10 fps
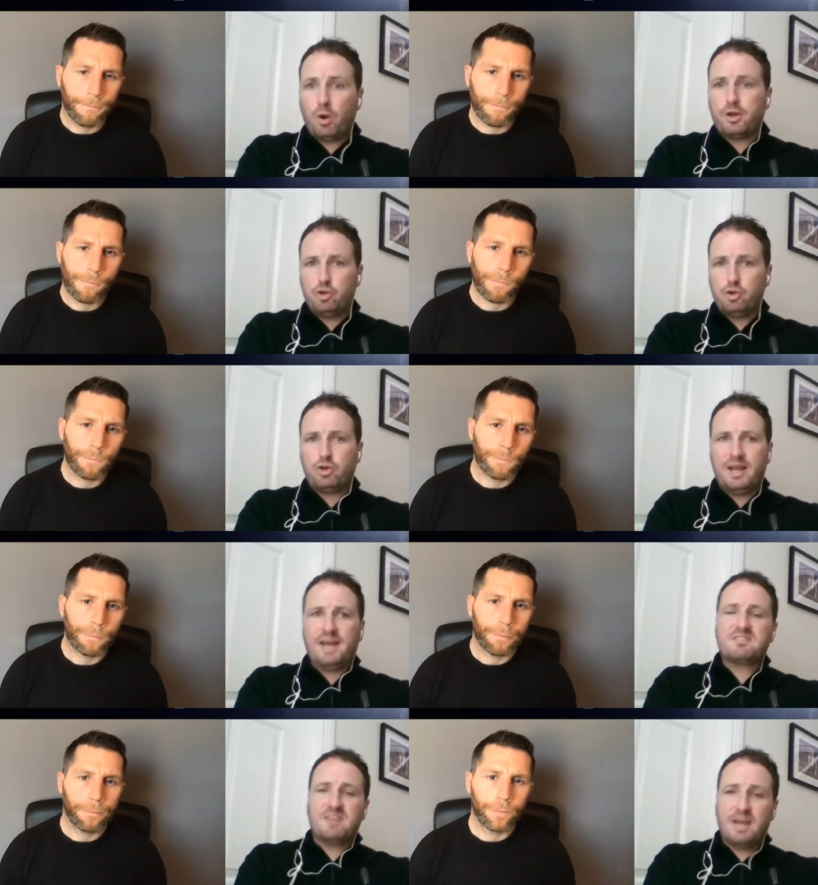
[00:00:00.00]
Speaker 1: on utilising
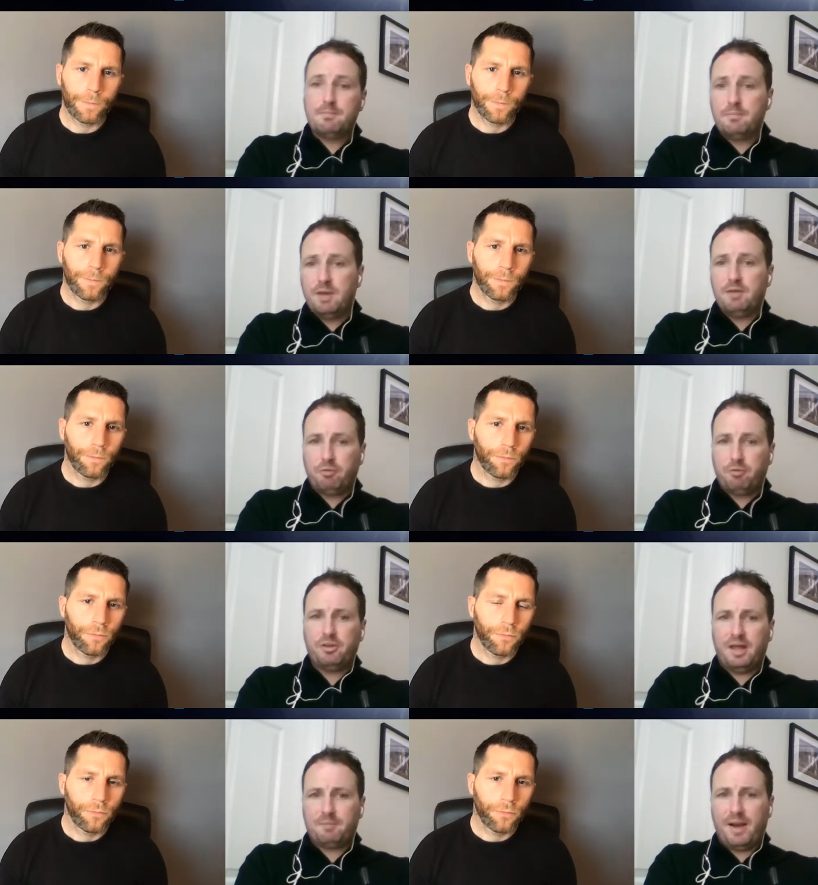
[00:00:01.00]
him in front of that
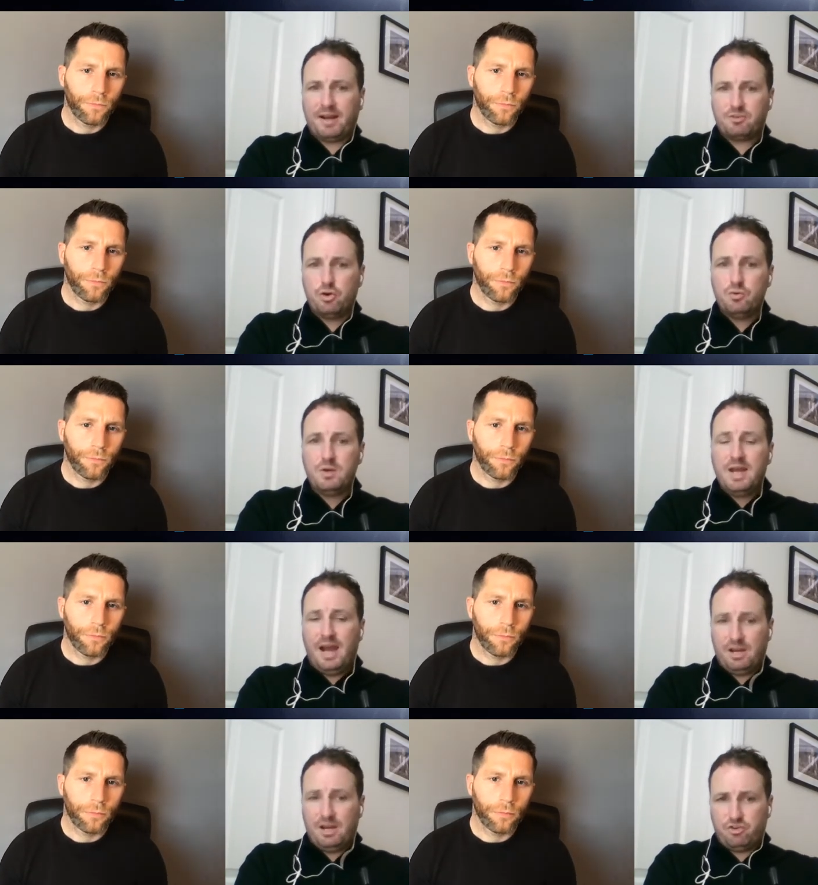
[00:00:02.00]
back two and
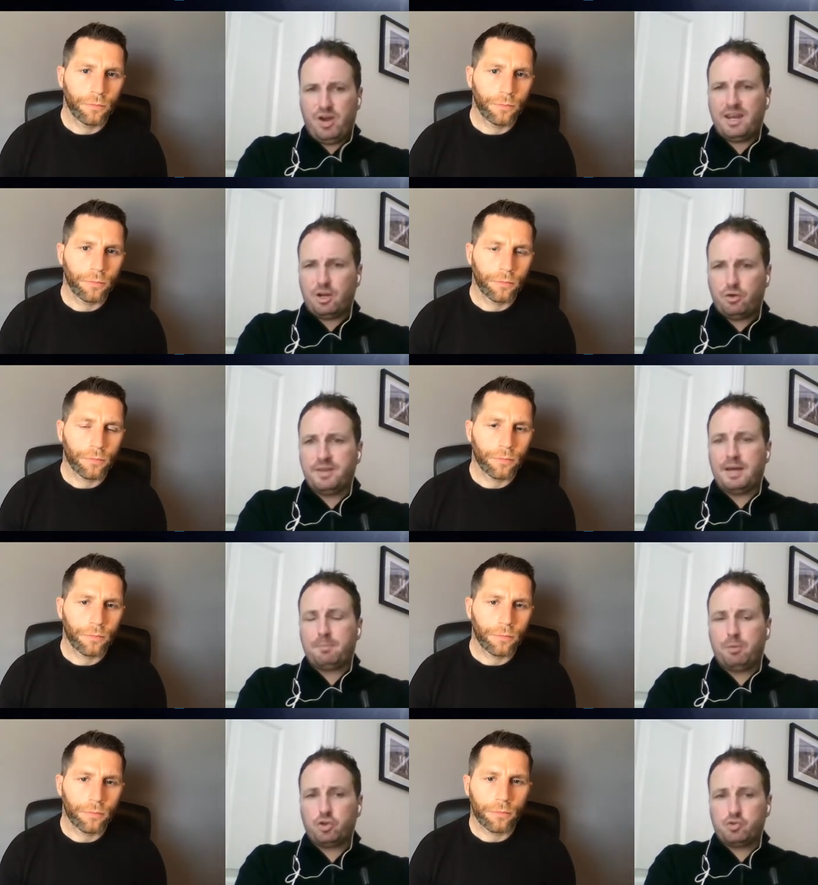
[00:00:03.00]
trying to create that plus
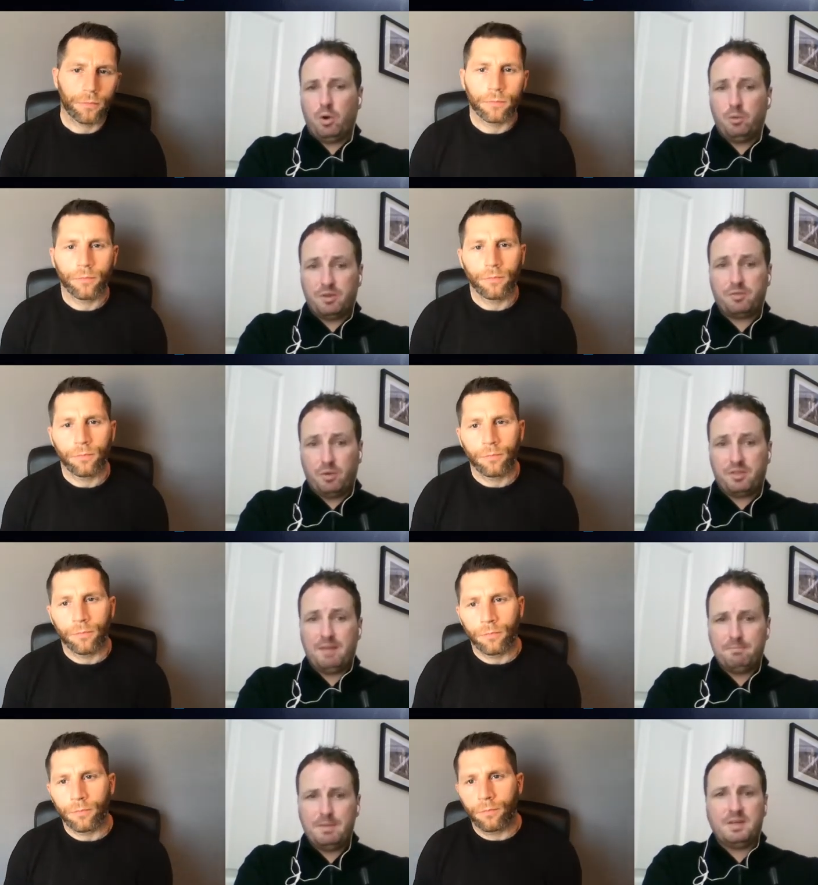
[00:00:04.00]
one with, with him maybe
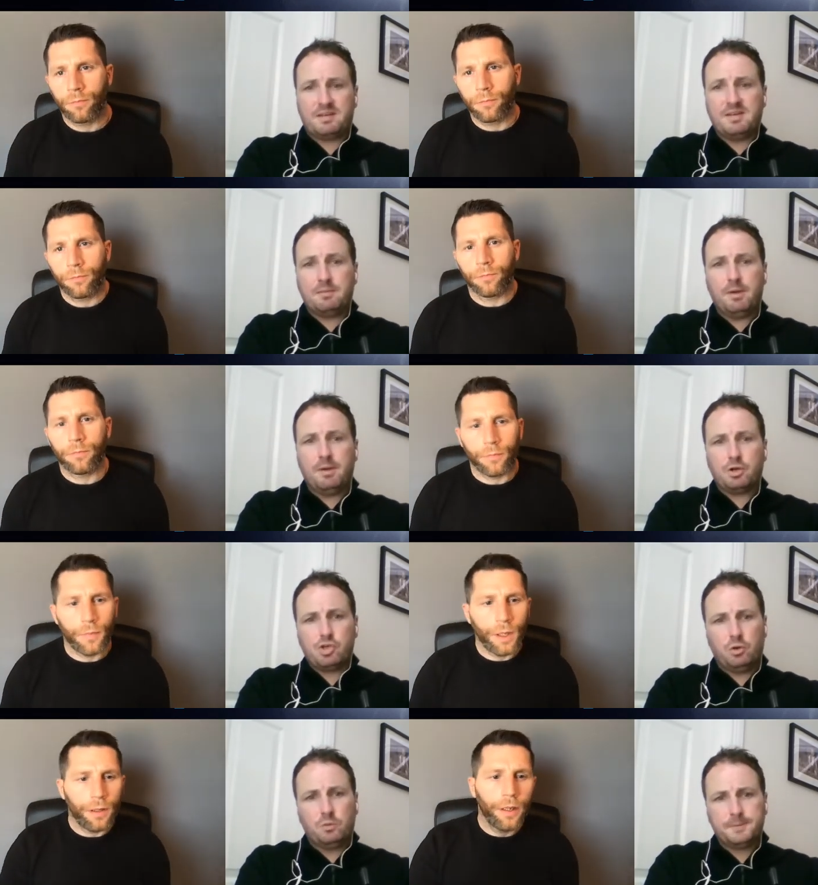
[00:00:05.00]
dictating matters, you know.
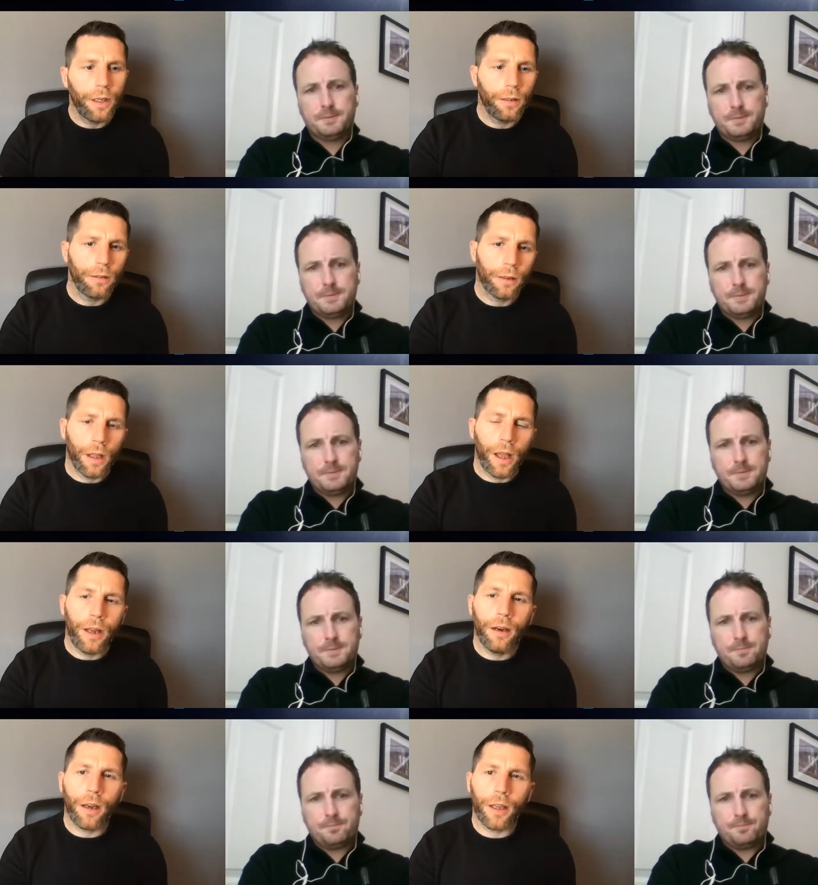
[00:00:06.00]
Speaker 2: Yeah, and
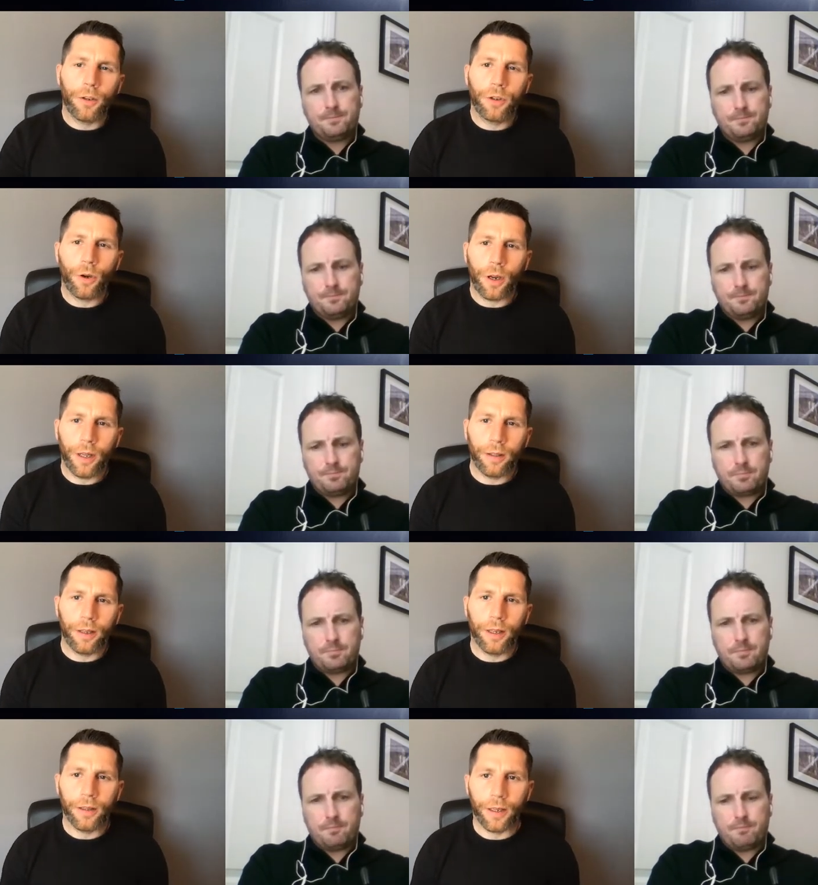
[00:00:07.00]
like looking at the,
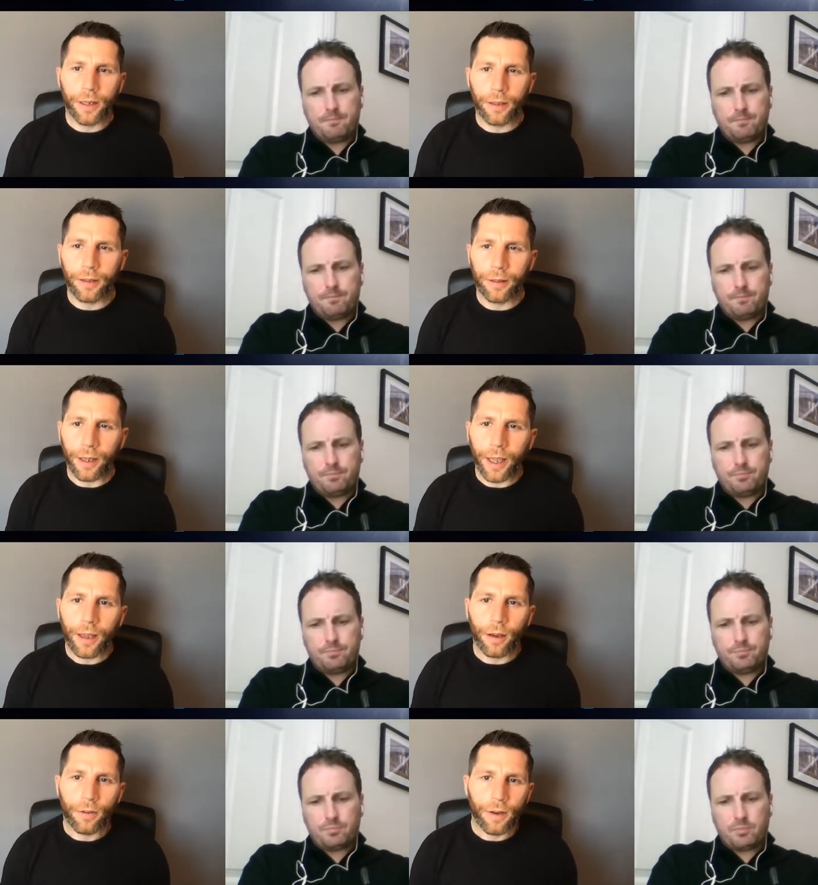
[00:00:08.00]
the, the
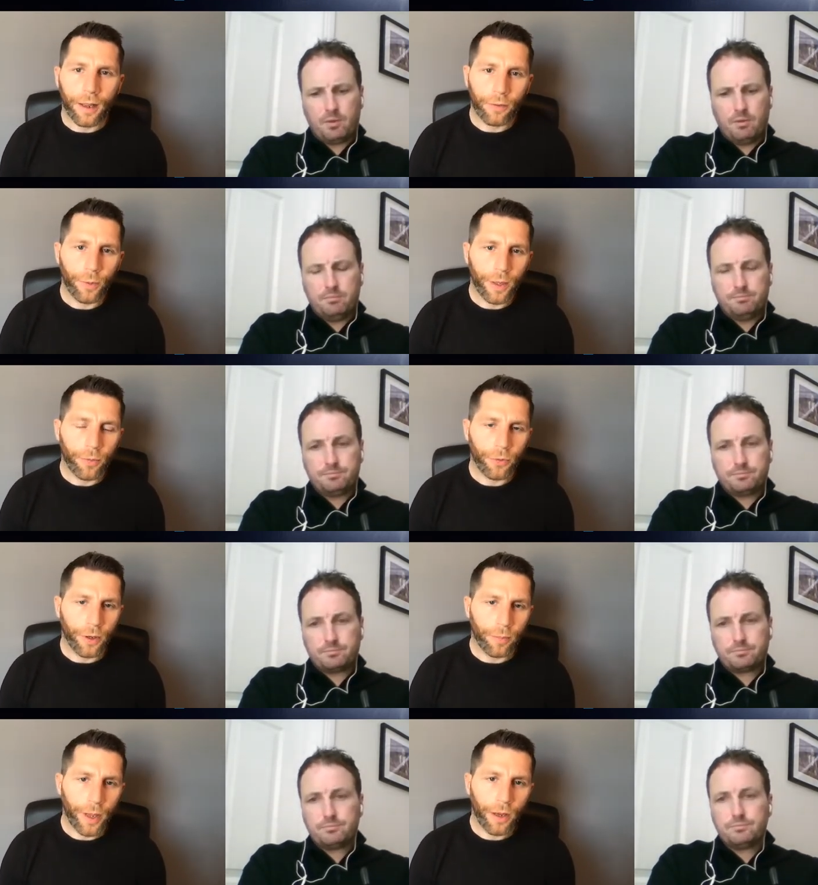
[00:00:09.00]
kickouts last week between
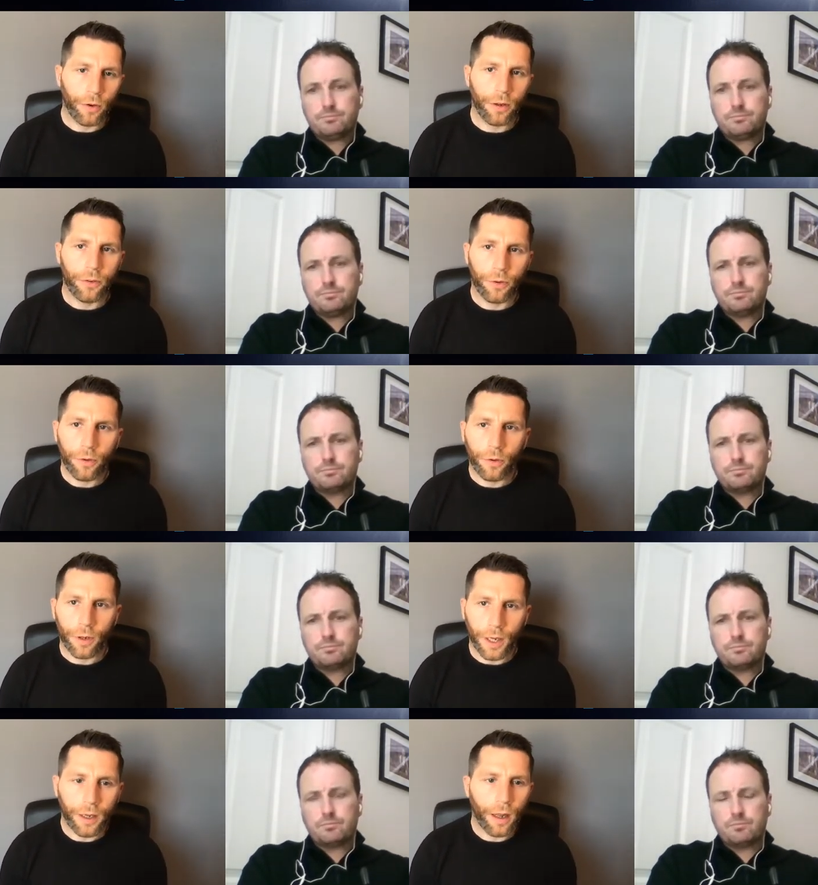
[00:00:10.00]
Mayo and Tyrone, like
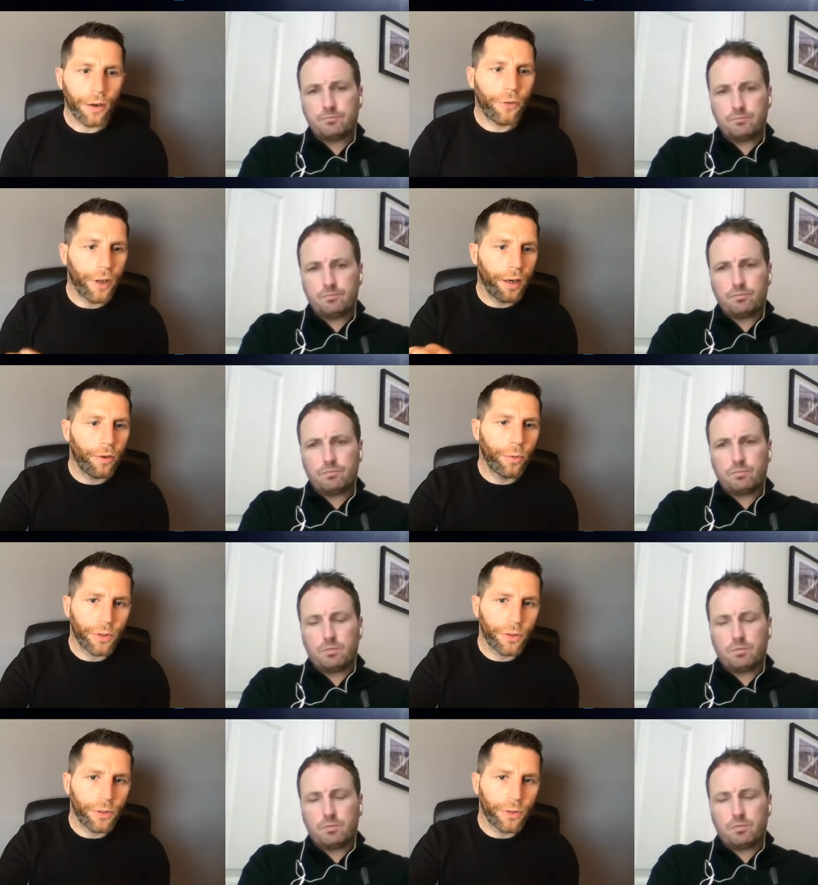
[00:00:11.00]
Colin Traynor, who we